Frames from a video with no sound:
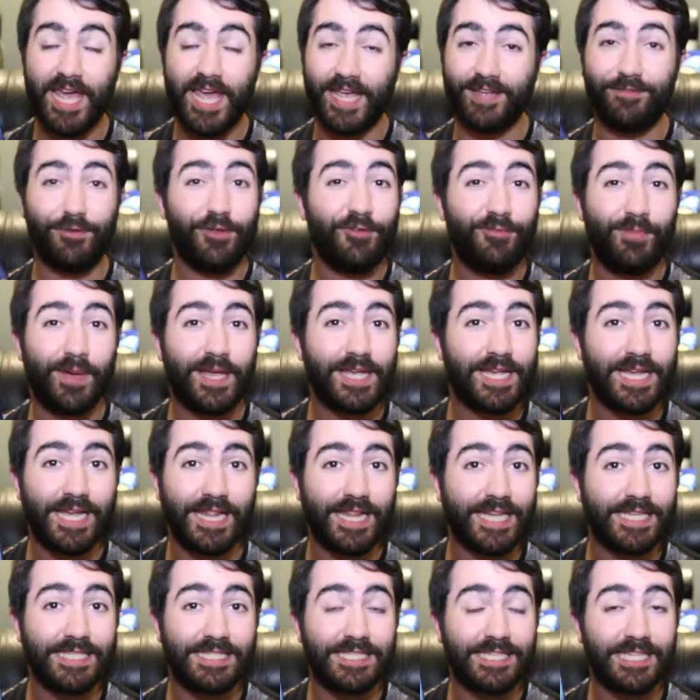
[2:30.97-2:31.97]
If you've been
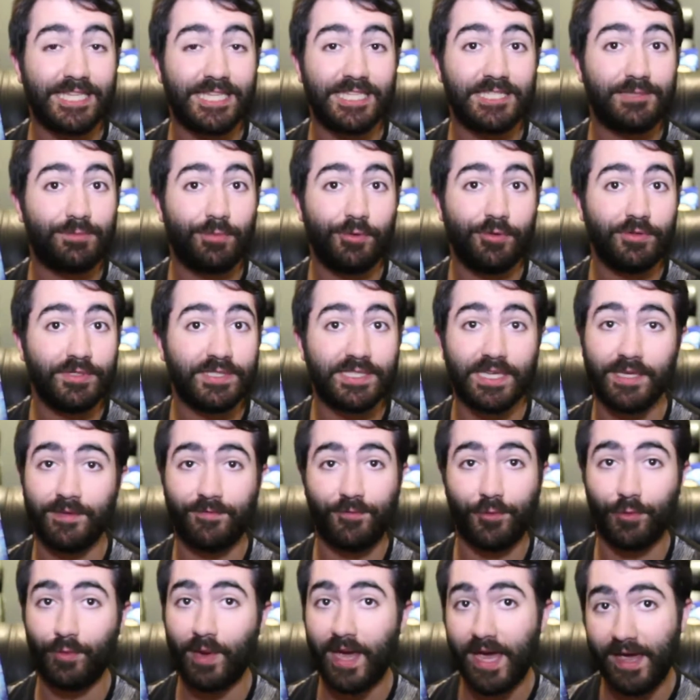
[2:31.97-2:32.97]
collecting these books,
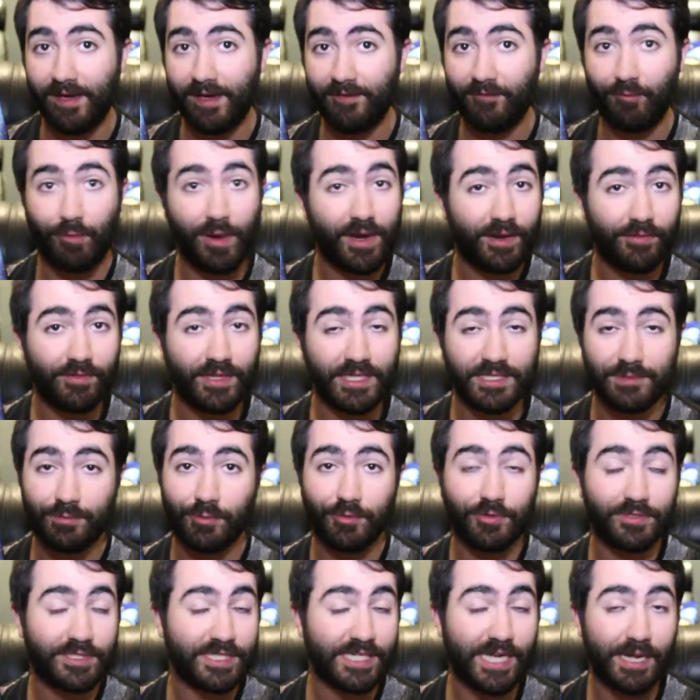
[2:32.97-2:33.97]
if you have one of these
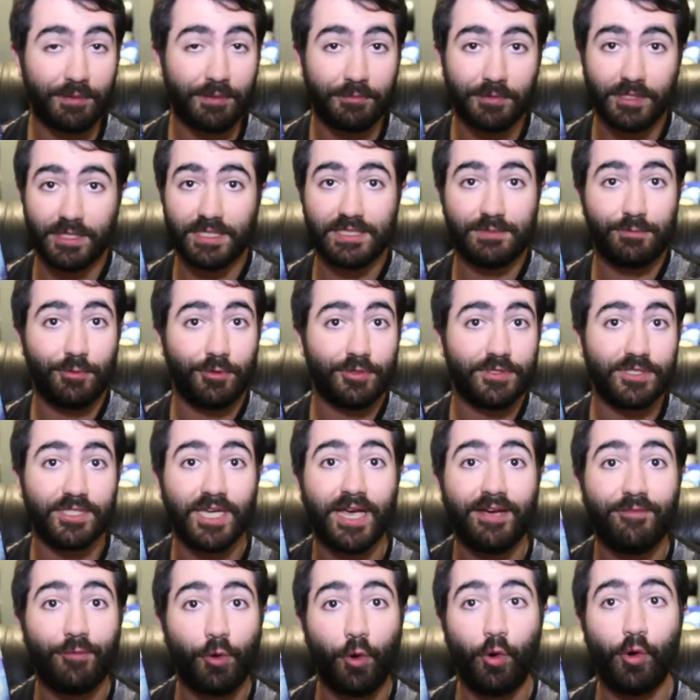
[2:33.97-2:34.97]
books, a couple of these books,
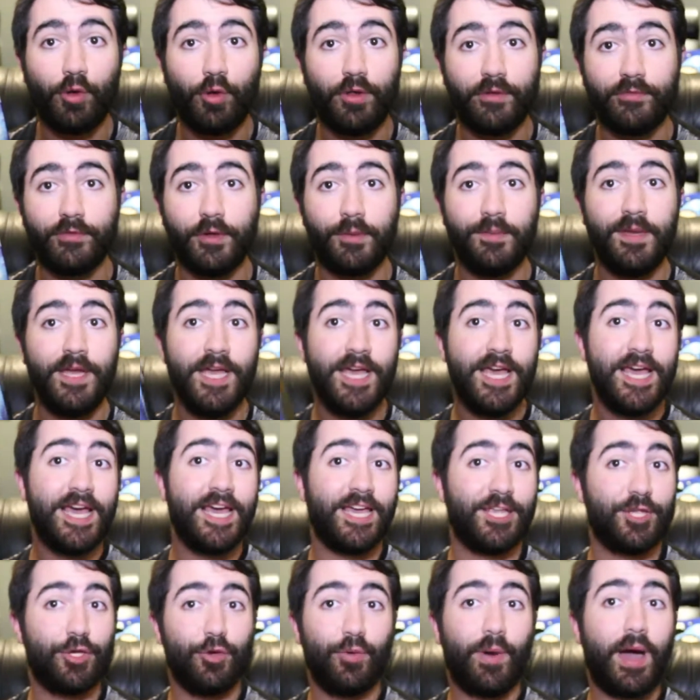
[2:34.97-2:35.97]
you have all of them,
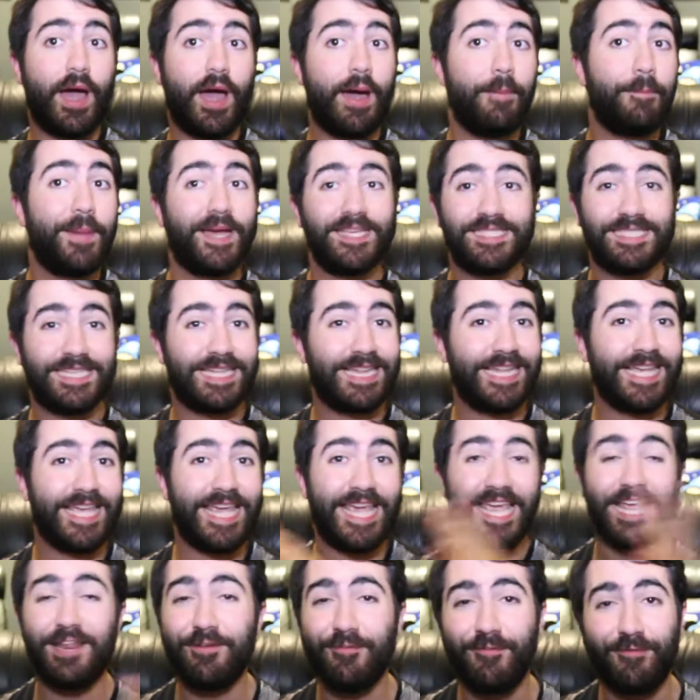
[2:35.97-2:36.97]
you are
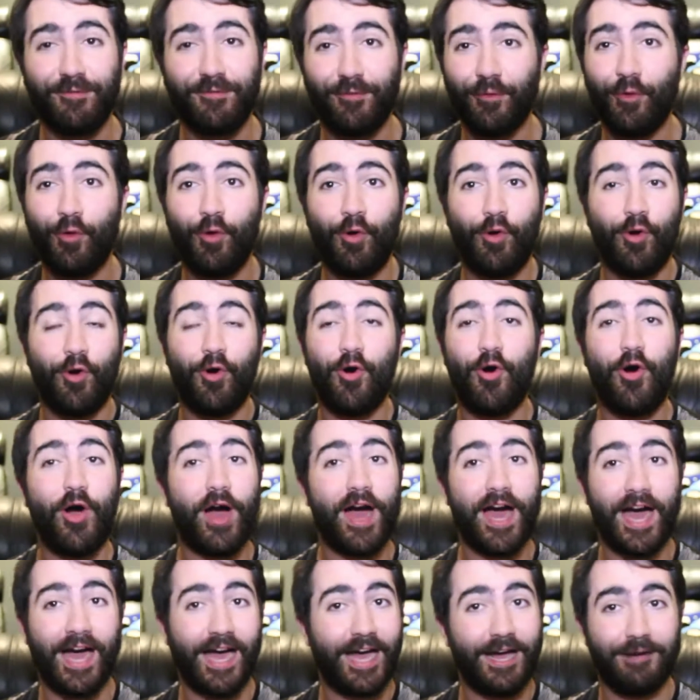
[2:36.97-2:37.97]
basically in
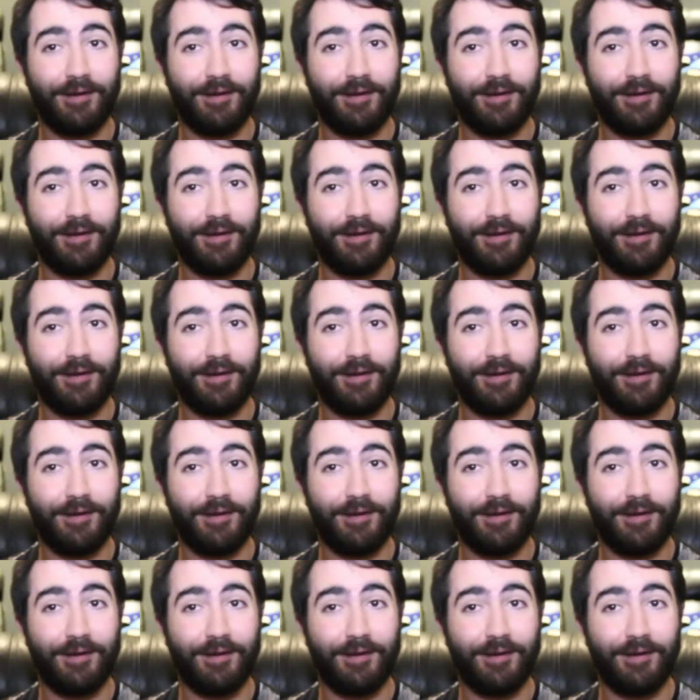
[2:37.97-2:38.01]
for